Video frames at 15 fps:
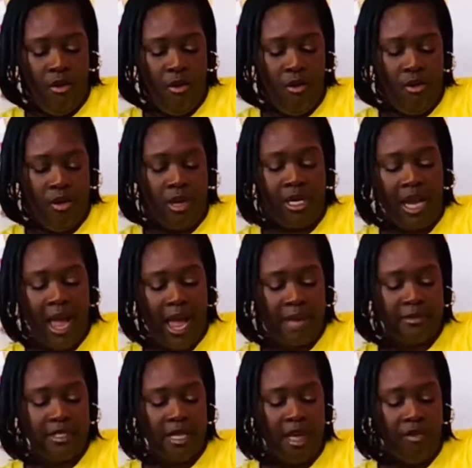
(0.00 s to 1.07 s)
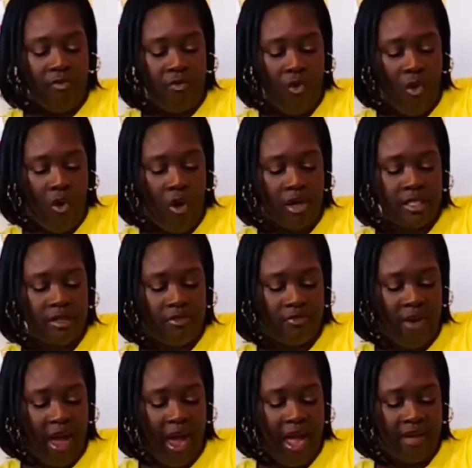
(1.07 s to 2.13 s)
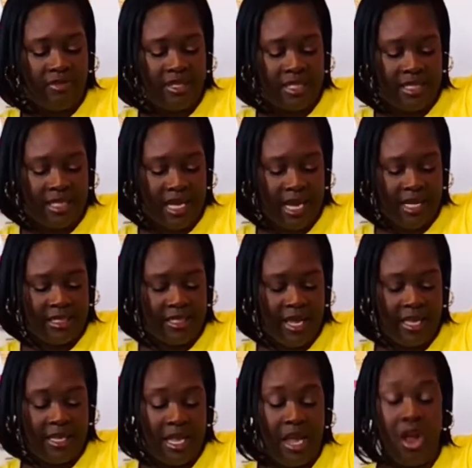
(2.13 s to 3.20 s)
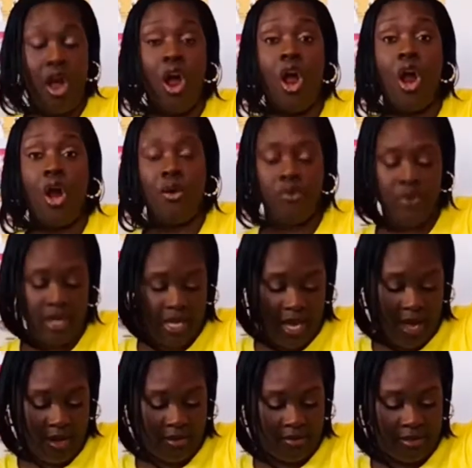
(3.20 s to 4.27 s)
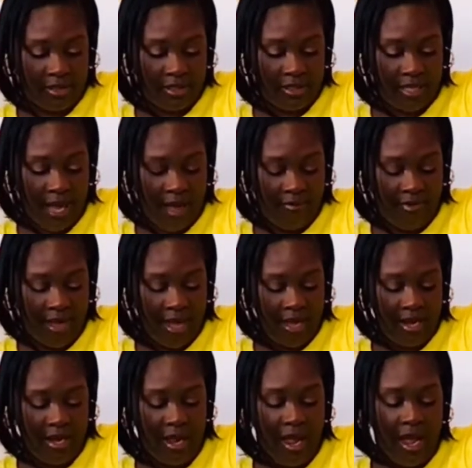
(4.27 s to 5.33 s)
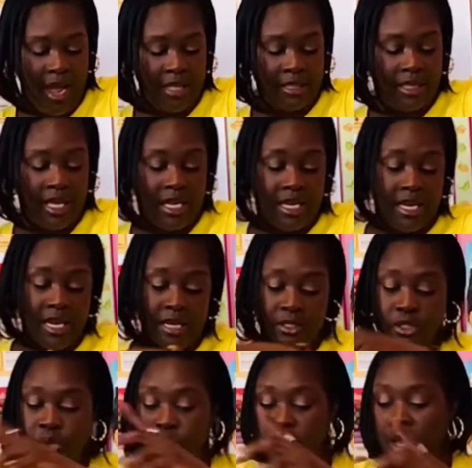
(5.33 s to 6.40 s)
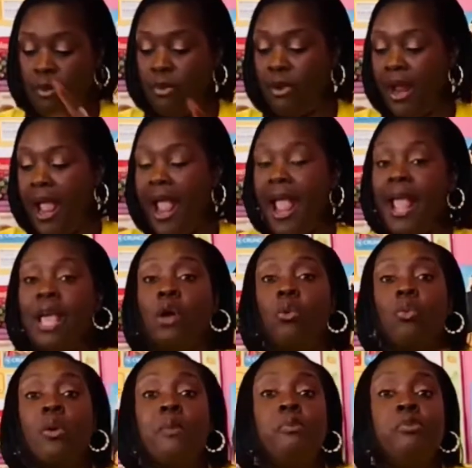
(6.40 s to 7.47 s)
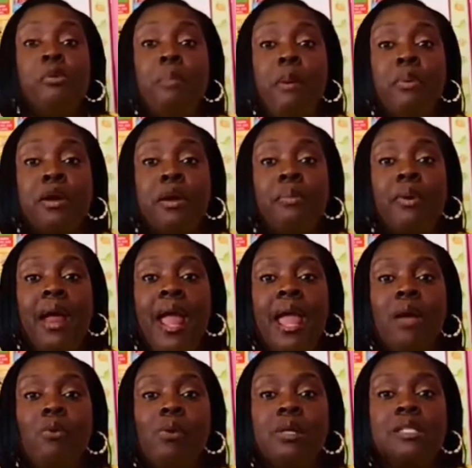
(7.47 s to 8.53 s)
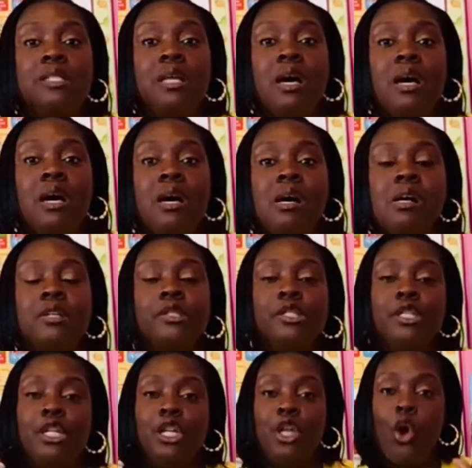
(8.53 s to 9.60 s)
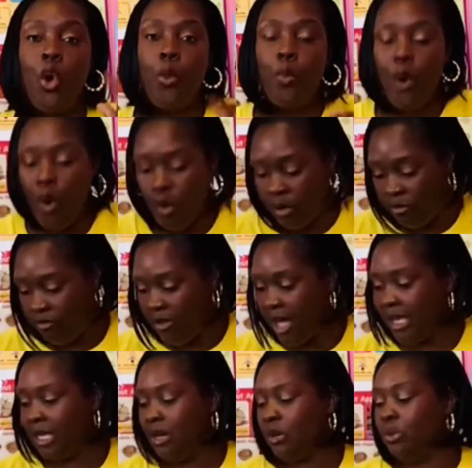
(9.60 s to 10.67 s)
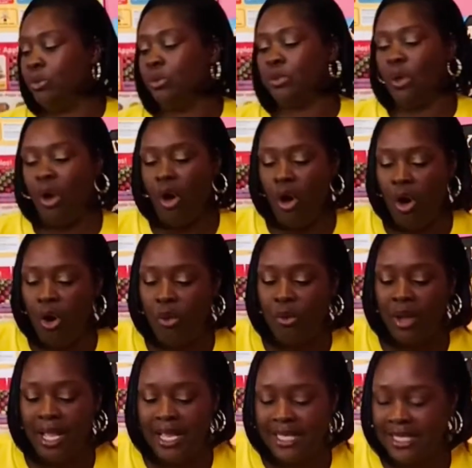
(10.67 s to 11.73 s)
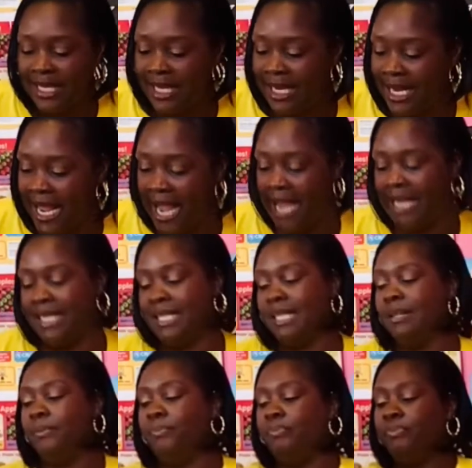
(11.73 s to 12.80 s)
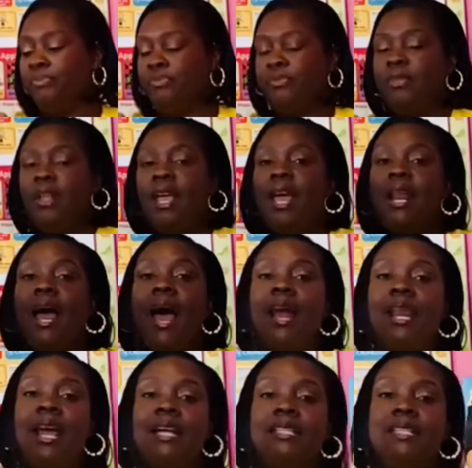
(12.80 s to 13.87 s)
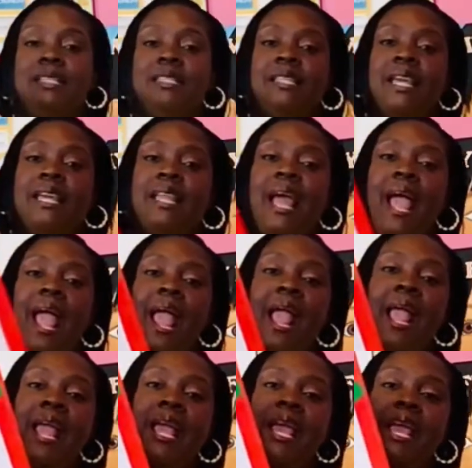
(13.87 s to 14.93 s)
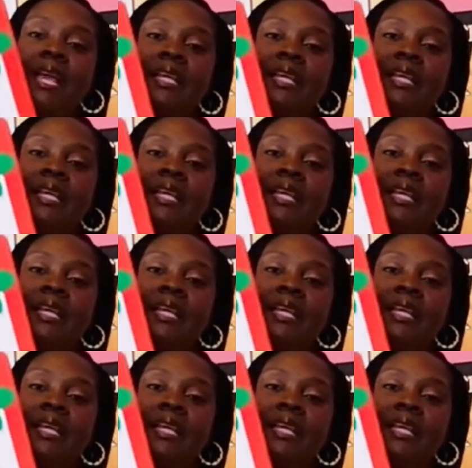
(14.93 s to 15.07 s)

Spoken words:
climb set 4 to 5 and 6, and then hurry out 7 to number 8. Remember number 8 was the slowpoke fella who's always late. And I like to say that 8 is